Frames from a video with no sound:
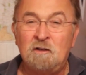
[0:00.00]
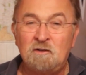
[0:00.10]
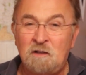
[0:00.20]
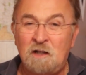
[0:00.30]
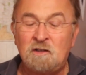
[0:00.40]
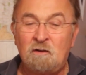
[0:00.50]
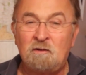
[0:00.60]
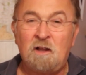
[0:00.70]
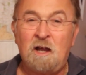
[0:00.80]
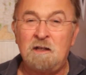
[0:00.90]
So that's how
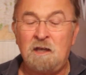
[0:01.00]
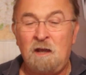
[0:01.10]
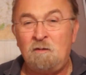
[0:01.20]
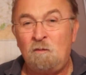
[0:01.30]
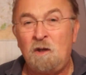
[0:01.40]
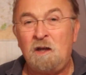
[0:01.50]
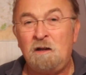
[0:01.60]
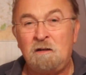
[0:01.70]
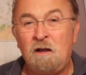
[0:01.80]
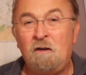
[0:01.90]
Clyde came to
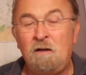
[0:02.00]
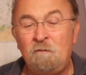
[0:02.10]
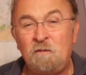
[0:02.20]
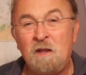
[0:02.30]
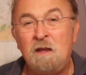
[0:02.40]
be. Now, I've